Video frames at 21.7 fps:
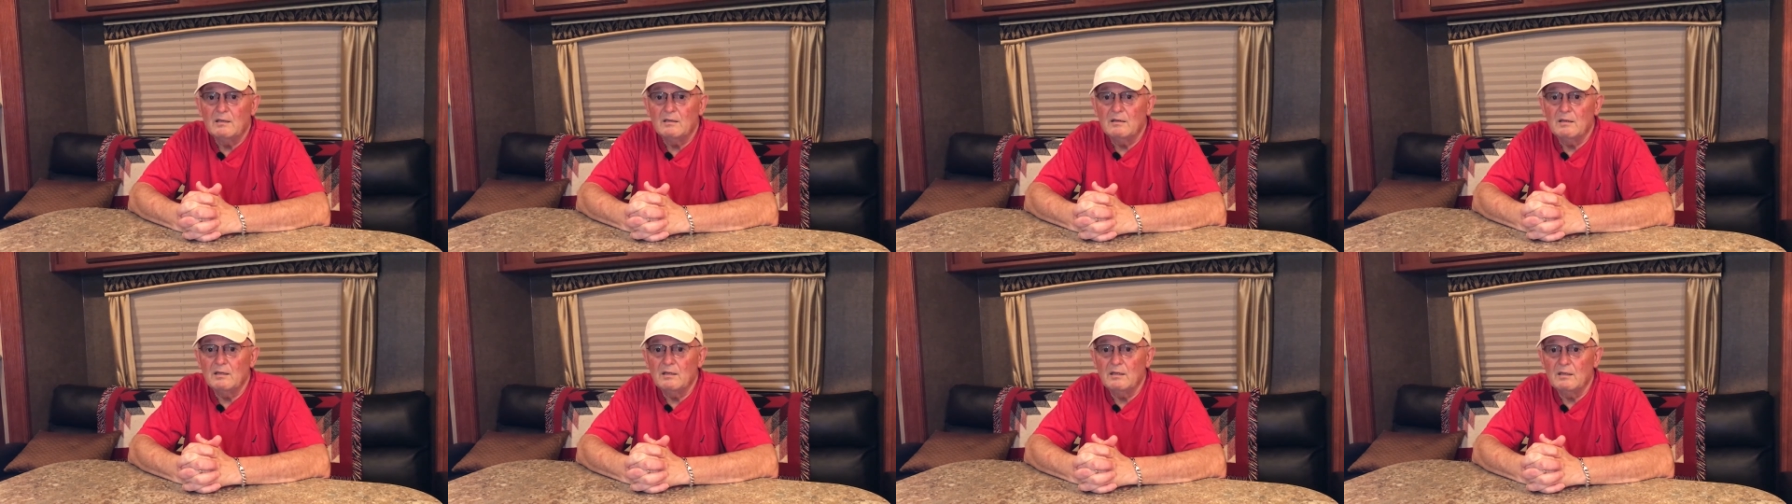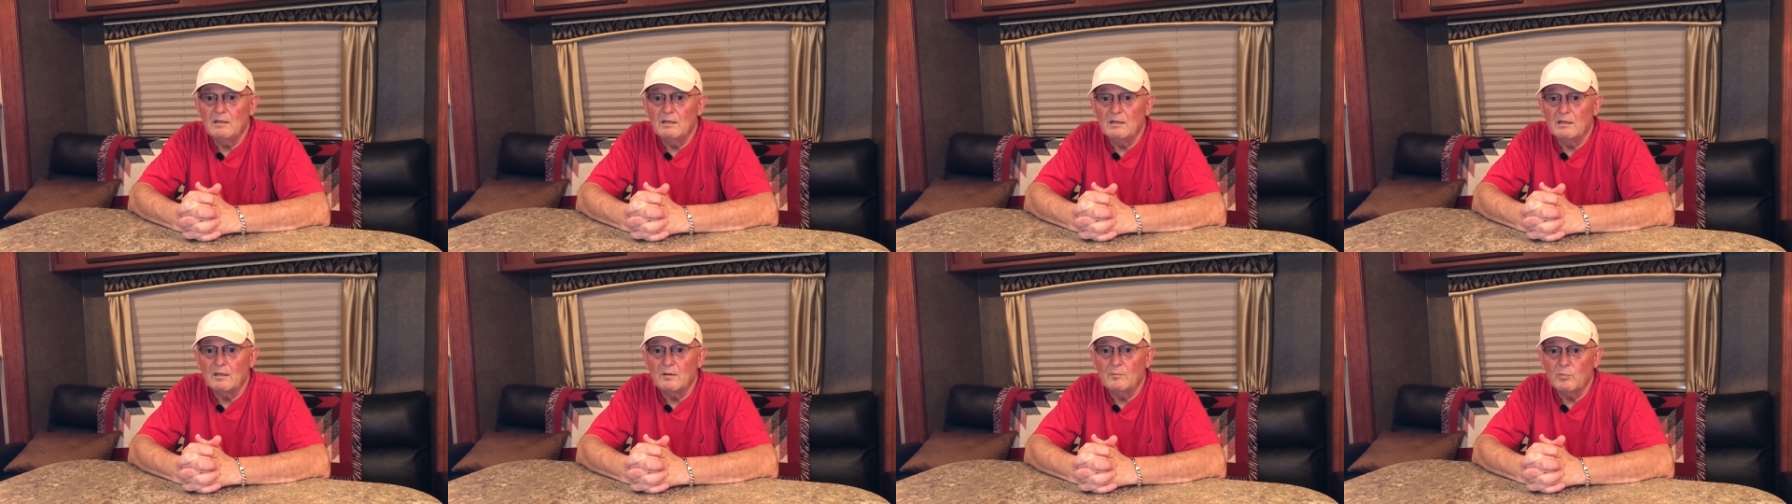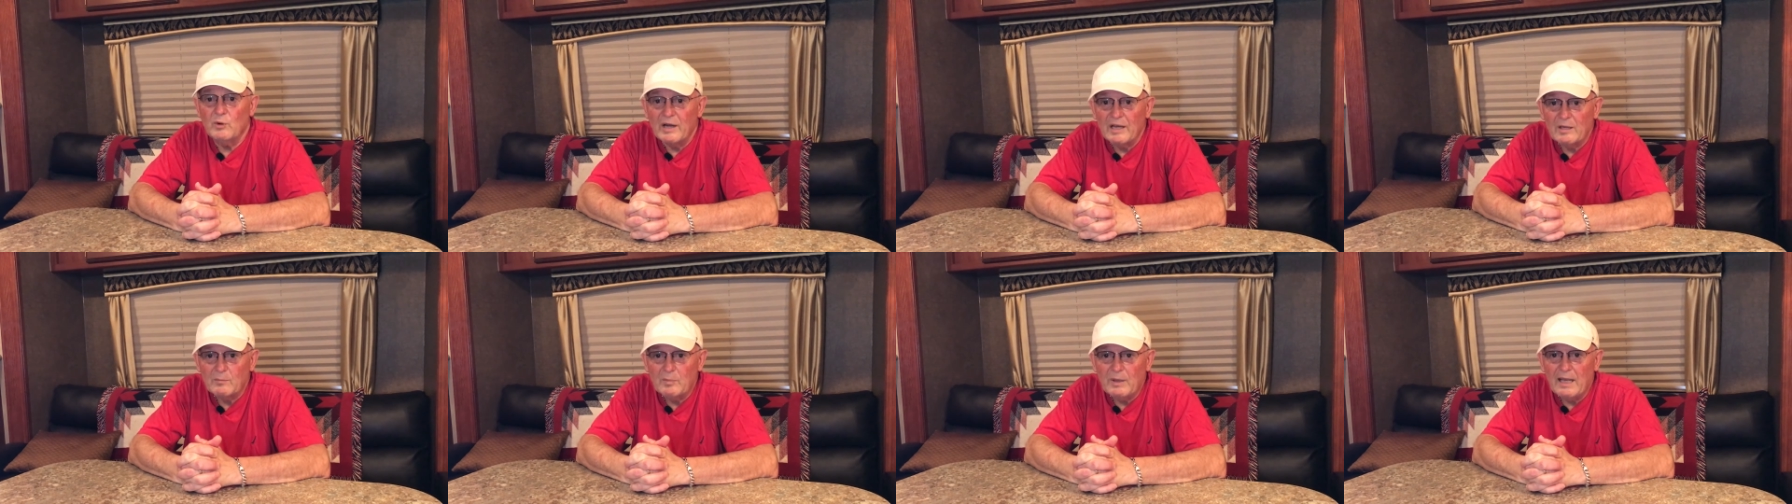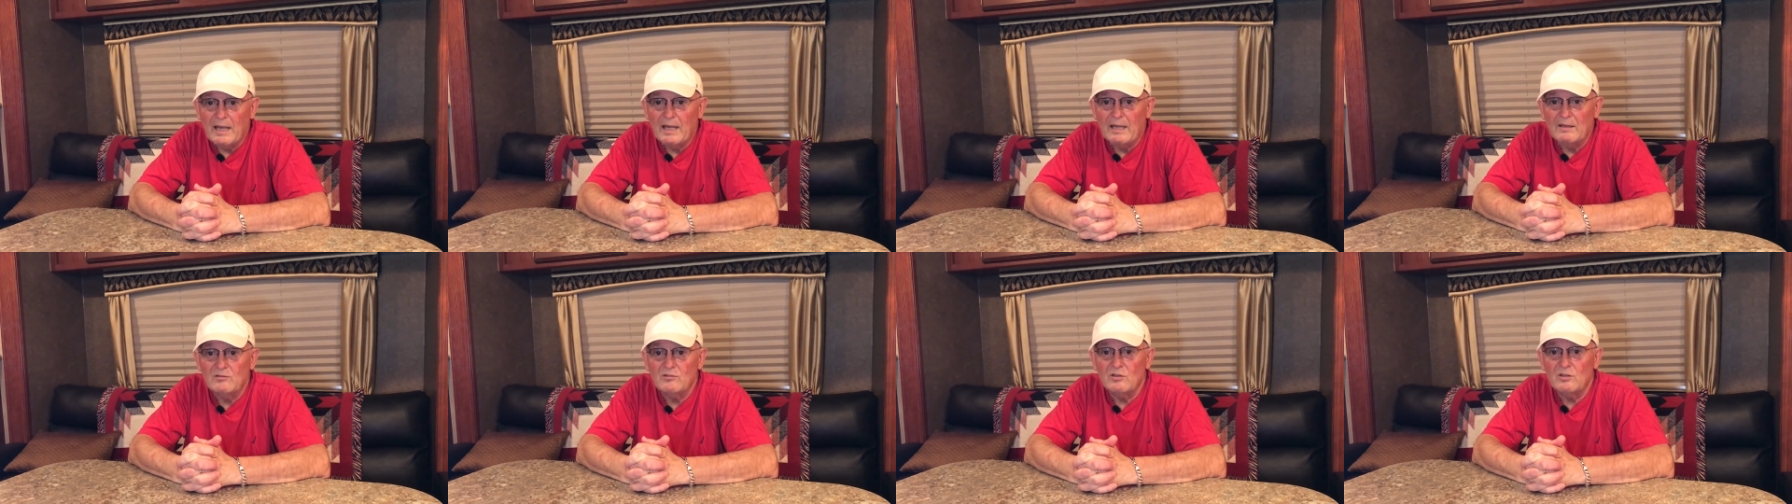the uh, brake
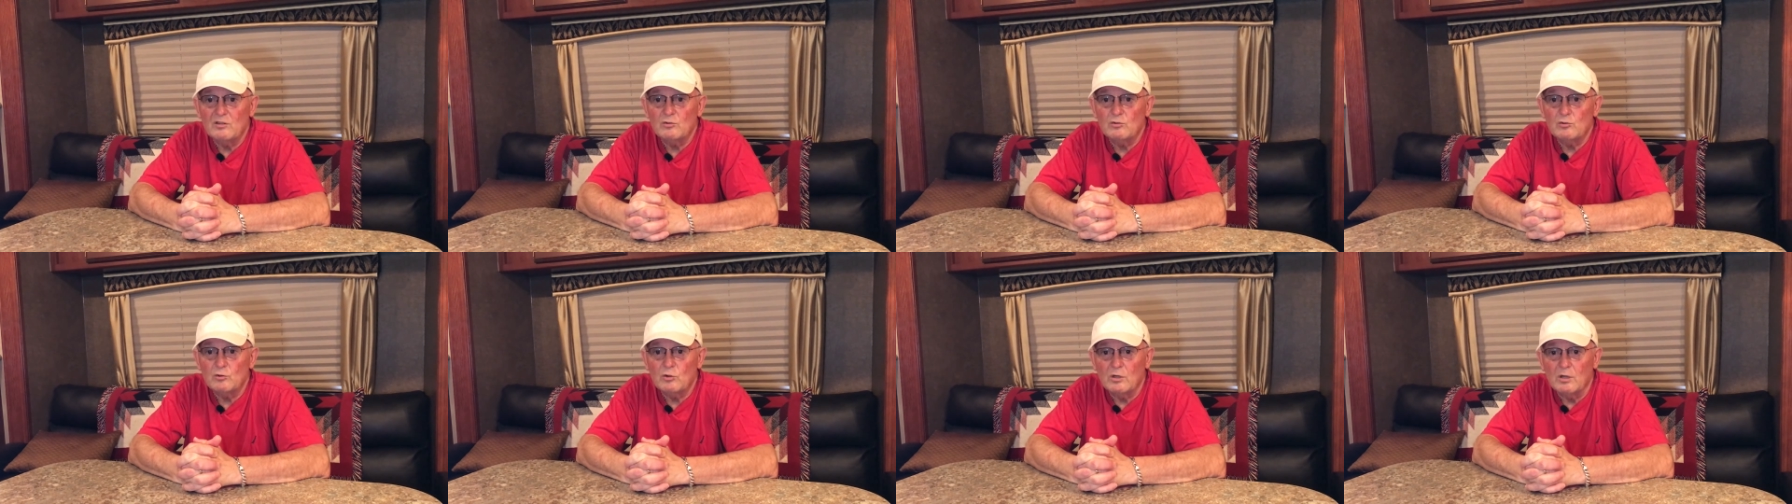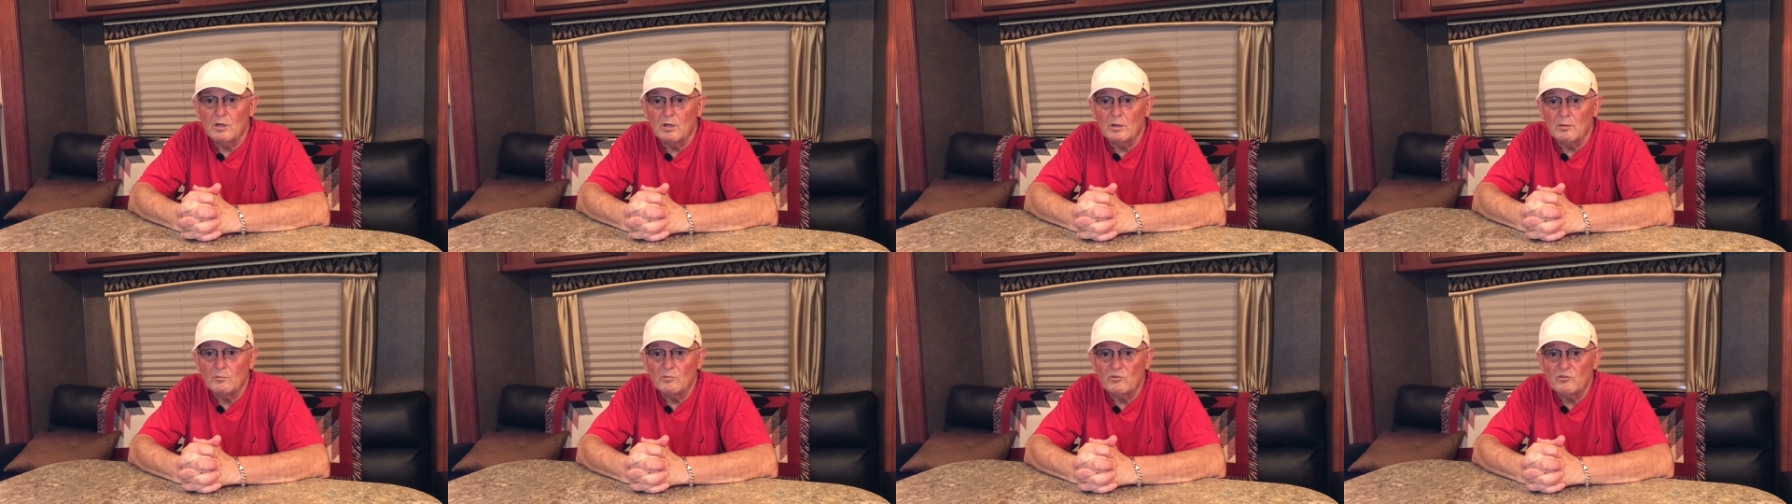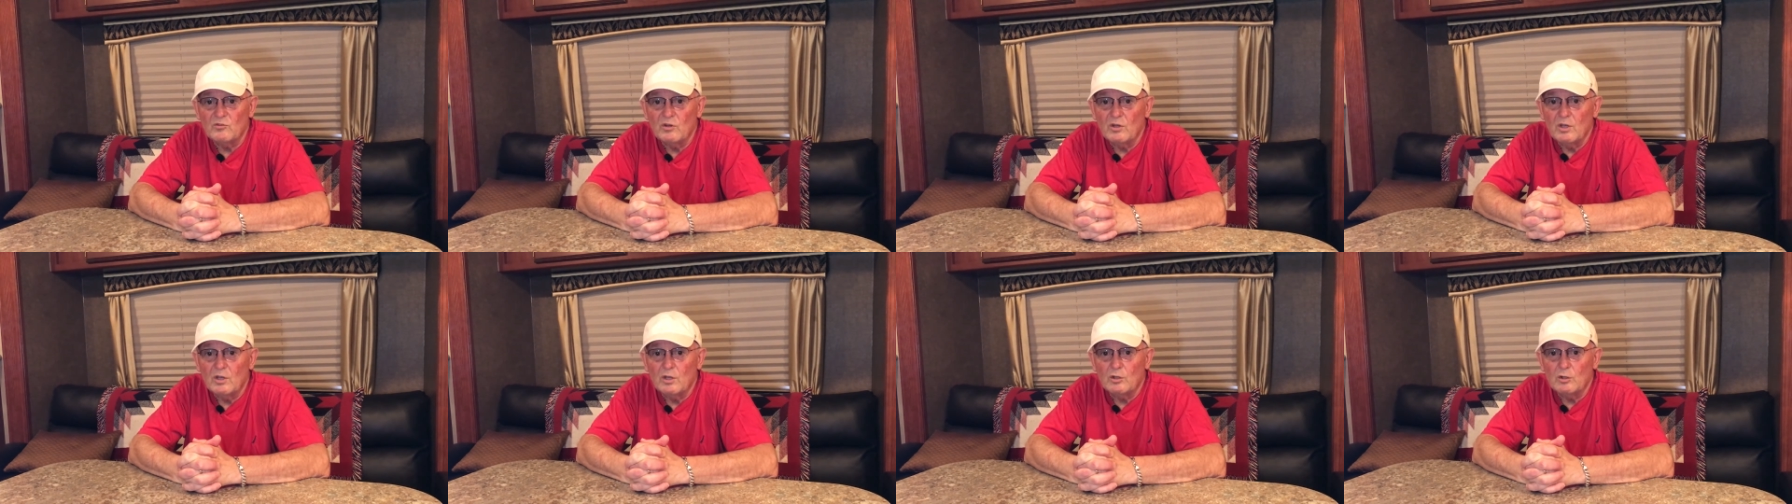pads and drums,